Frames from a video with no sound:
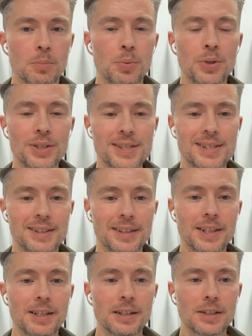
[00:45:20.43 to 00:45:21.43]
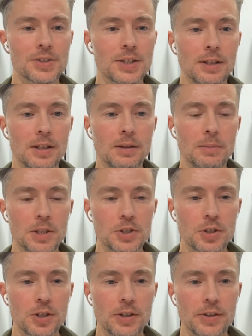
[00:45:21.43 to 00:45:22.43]
Barista League is in
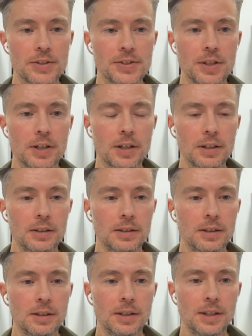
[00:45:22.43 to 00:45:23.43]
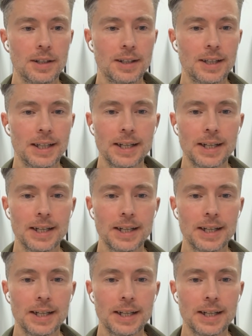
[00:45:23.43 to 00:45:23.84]
Montreal this year. And